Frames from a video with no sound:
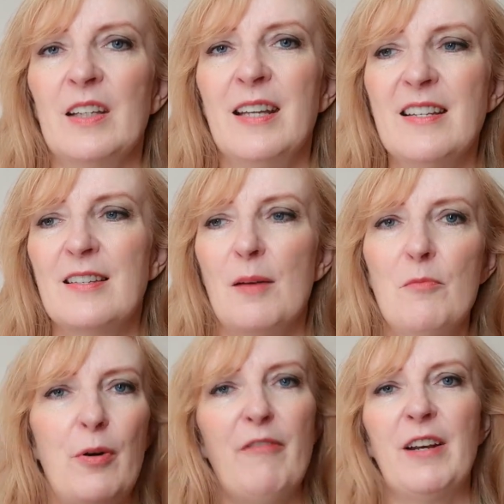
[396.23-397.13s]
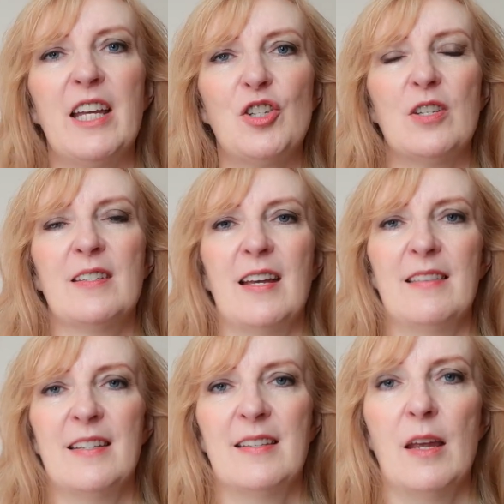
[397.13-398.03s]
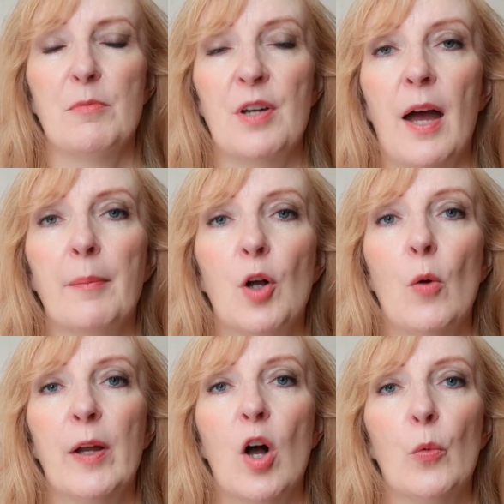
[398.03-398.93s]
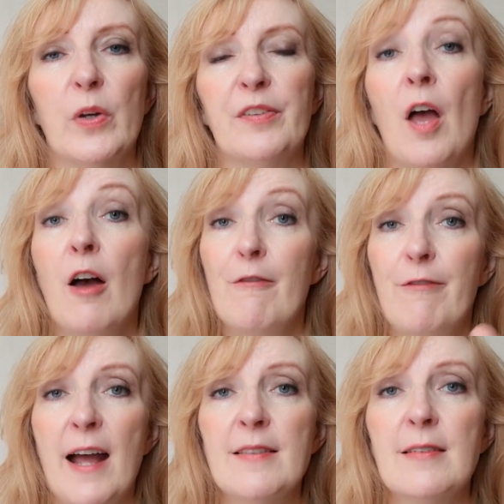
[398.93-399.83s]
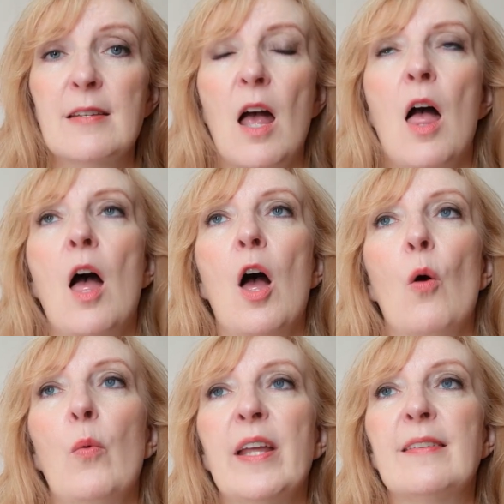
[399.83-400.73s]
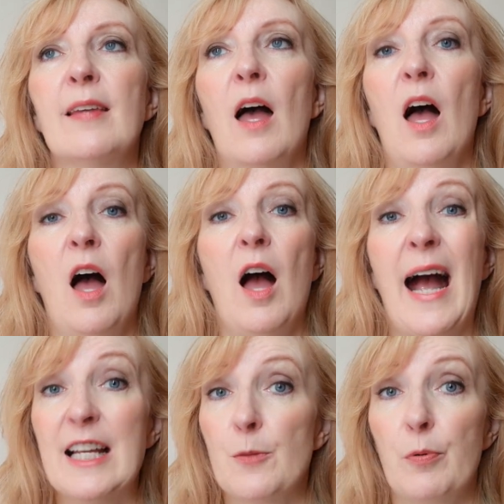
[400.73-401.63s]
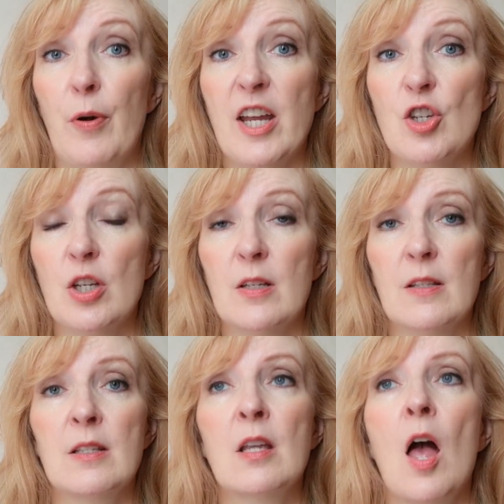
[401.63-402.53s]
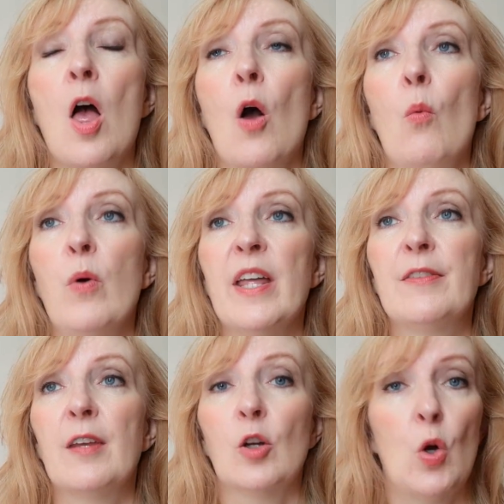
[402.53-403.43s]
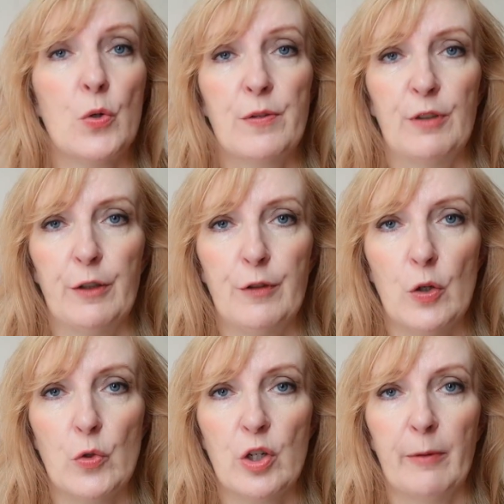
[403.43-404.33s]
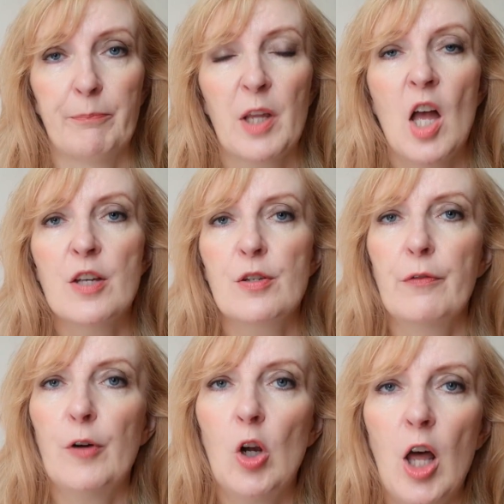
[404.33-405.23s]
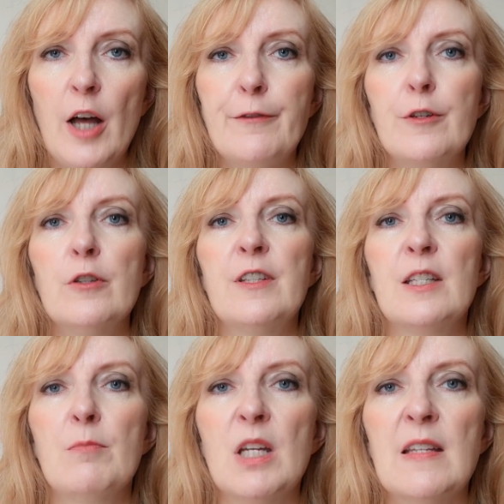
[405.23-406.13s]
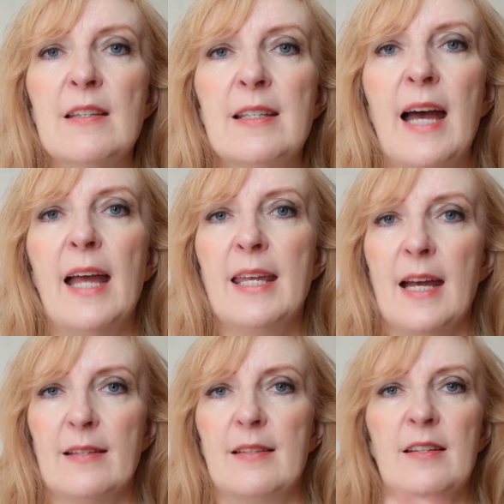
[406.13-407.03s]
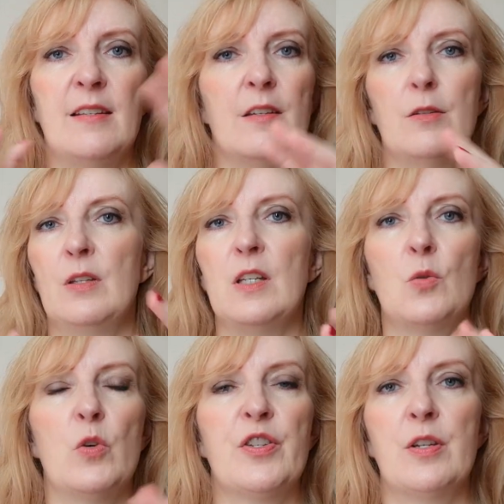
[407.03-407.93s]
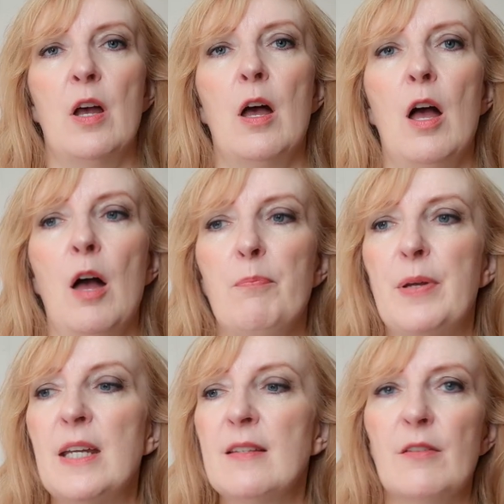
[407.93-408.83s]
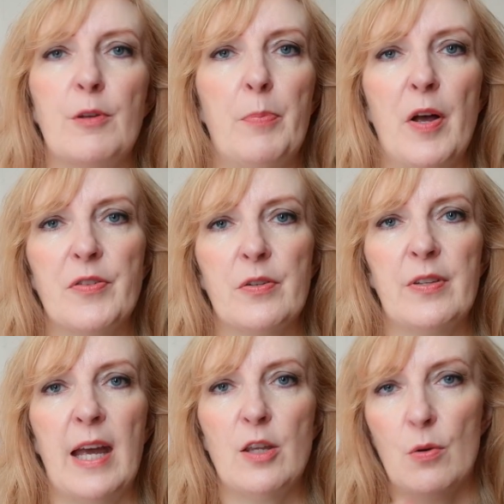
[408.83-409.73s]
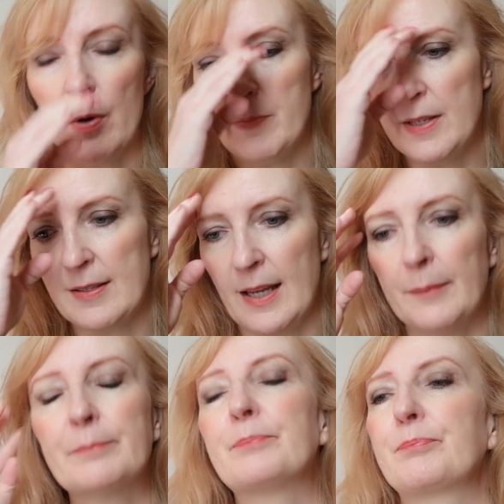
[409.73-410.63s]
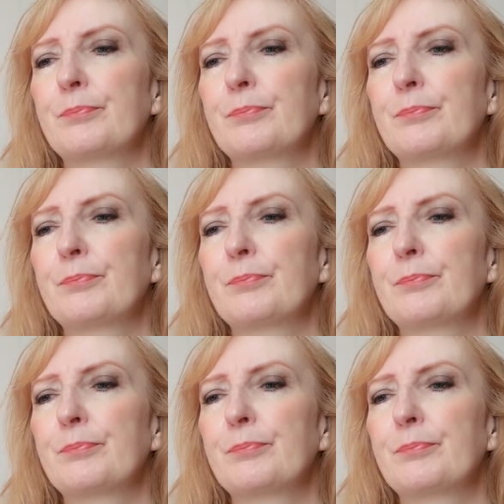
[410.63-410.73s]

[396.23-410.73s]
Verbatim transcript: there's some revelations at the same time going on with friends, with uh, aspirations, with goals for the future. So for a lot of you, this means that yes, this is this was a, a piece of the puzzle that you were missing.